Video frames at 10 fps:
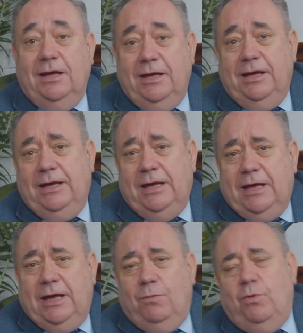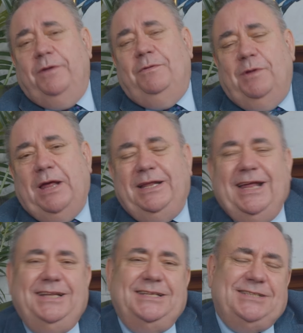uh, eh, what
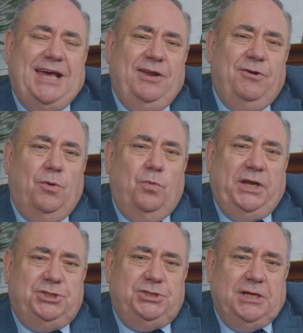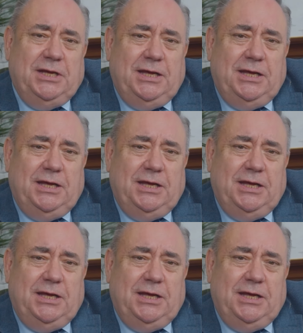a desire or a wish,